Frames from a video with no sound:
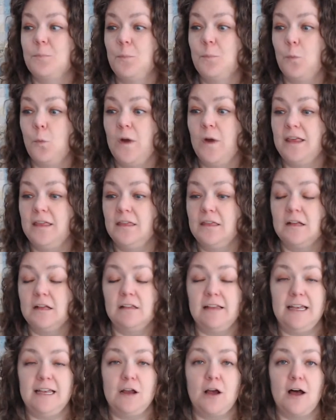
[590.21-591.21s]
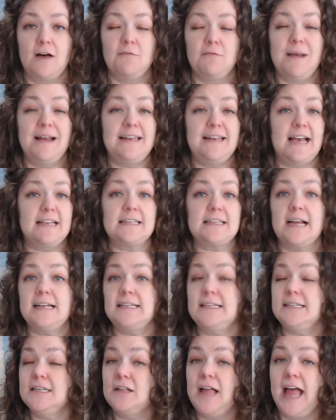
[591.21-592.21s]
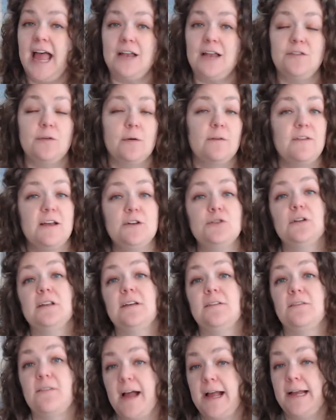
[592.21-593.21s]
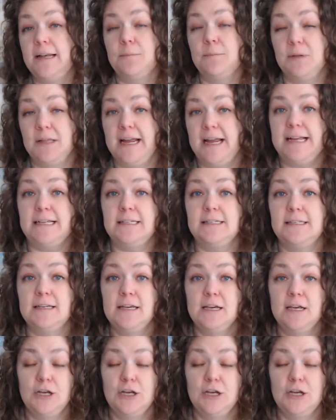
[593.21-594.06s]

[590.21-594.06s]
With the cleaning off my desk, I still had to eventually find a place